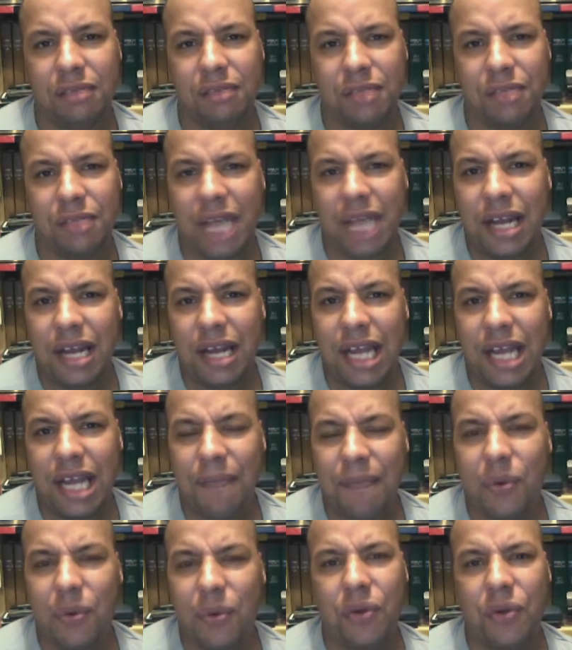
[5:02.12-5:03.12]
but they
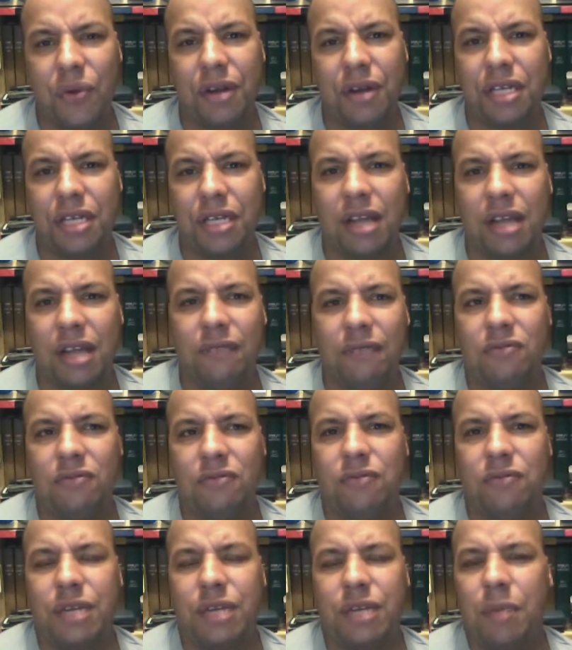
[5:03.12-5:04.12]
get boring. And it's like, well,
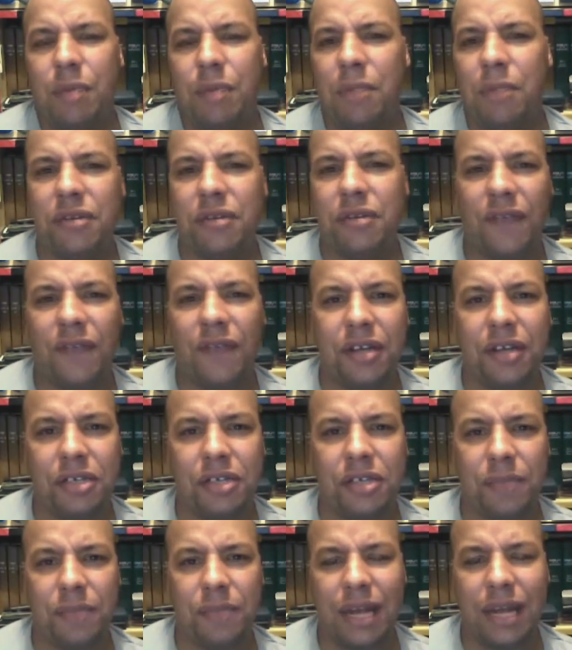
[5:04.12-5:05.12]
where's my
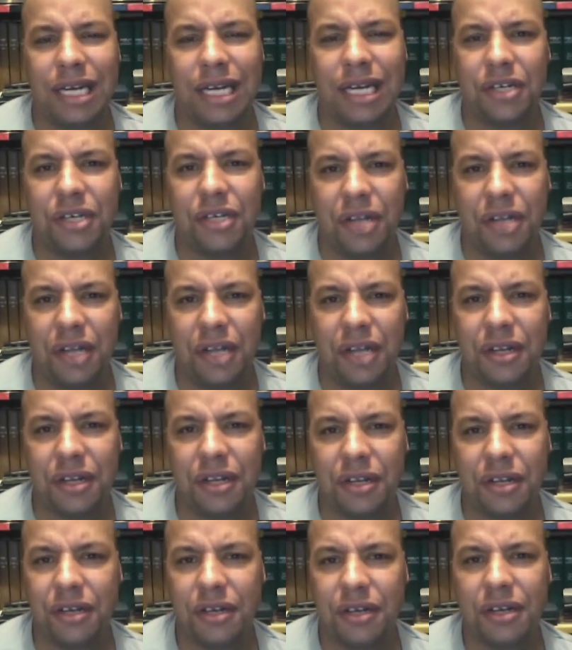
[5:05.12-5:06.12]
motivation to play this shit?
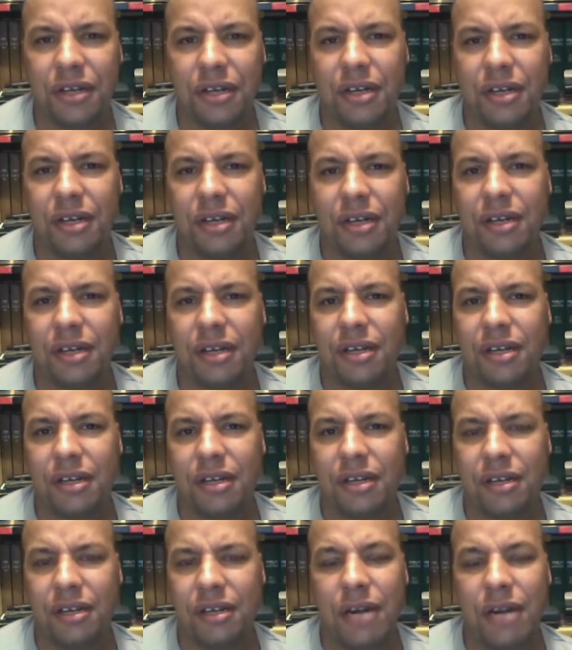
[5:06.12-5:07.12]

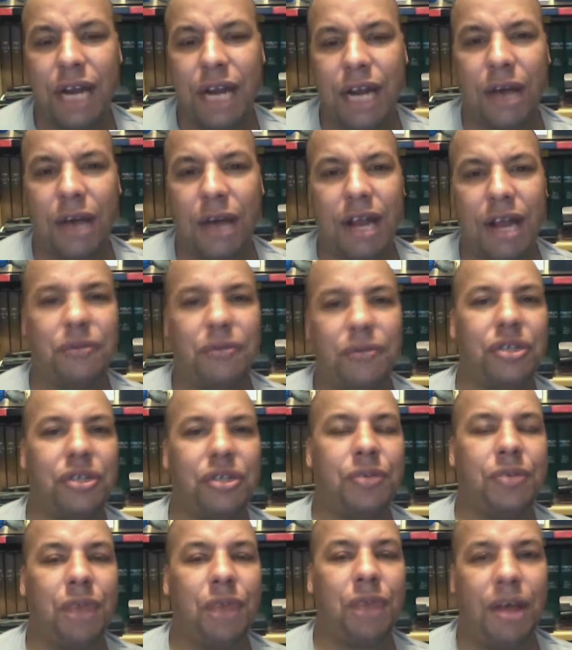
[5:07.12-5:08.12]
Well, anyway, that was
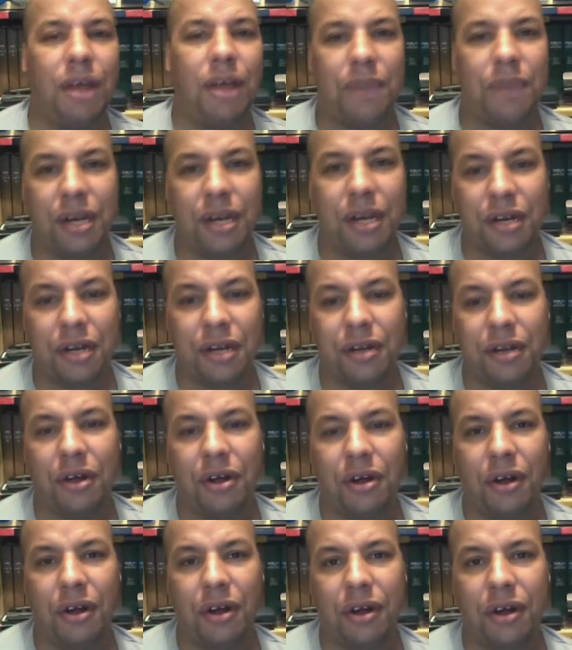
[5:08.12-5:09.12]
just my opinion
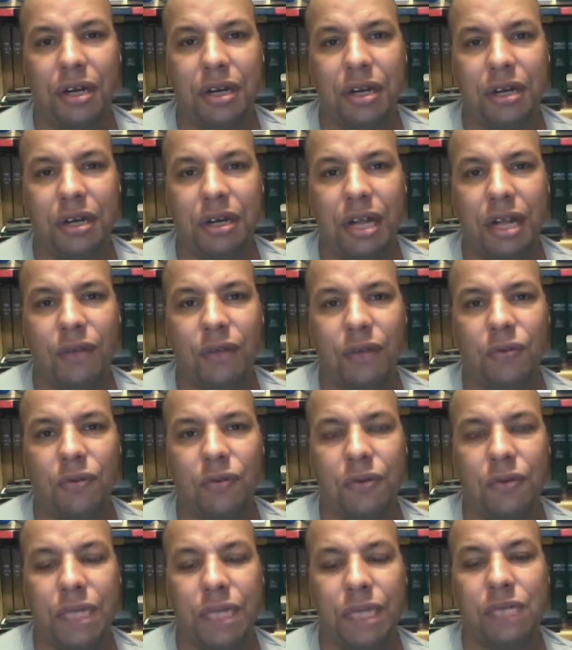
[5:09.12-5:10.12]
on
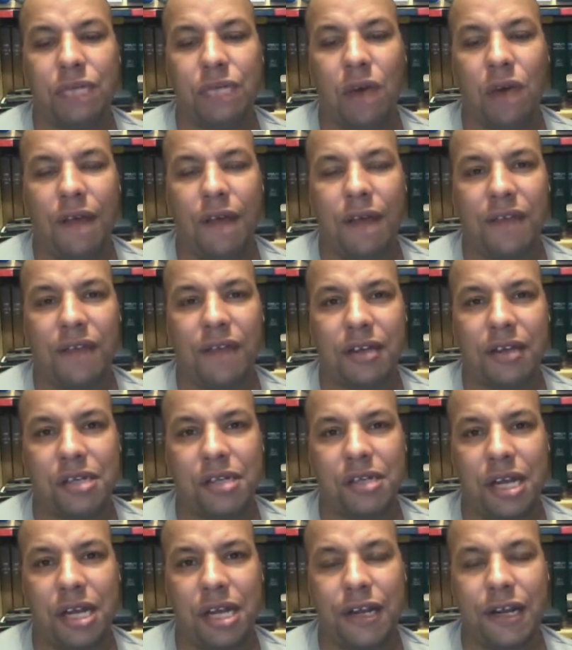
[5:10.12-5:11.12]
the reason why I think the
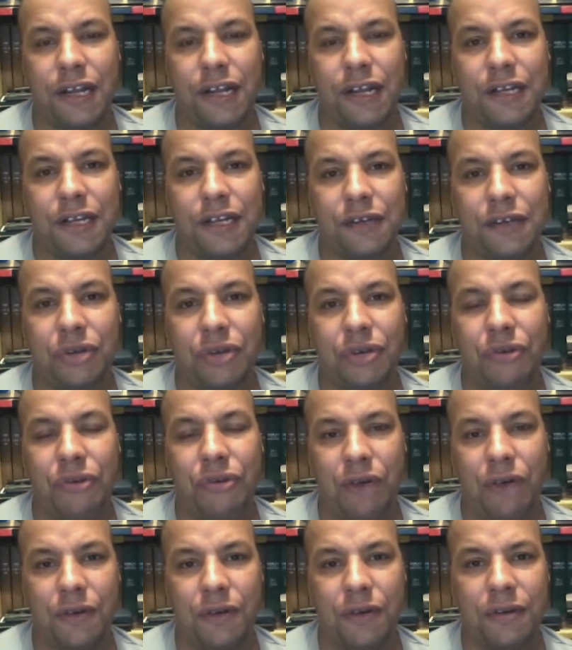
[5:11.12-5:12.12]
Zynga isn't doing
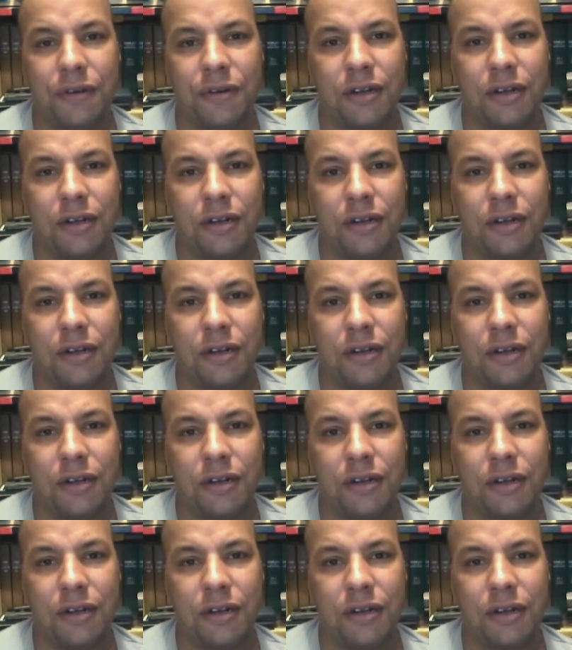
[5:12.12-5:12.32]
well.